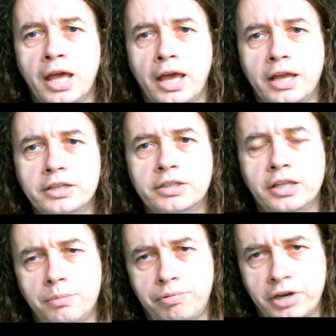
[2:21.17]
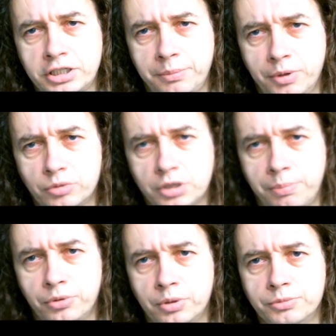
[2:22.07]
And then the pressure builds
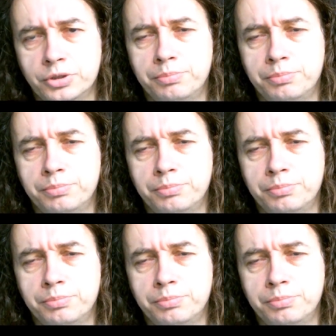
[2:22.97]
up on them to